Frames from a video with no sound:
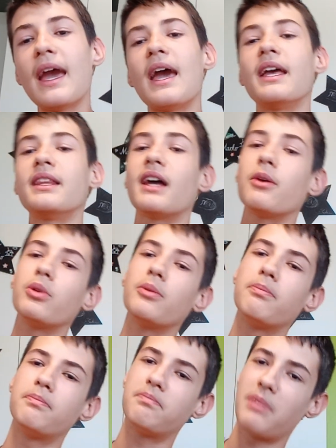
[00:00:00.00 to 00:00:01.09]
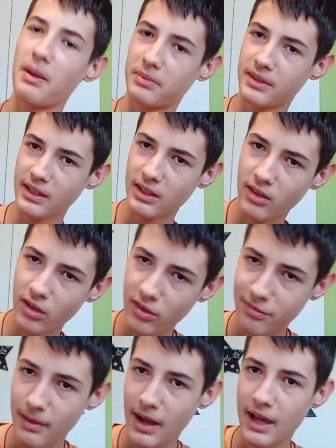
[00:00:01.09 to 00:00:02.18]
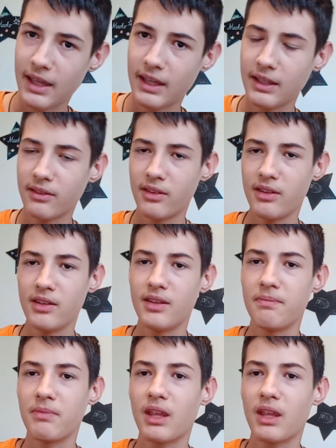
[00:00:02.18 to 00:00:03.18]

And I'm thinking of buying the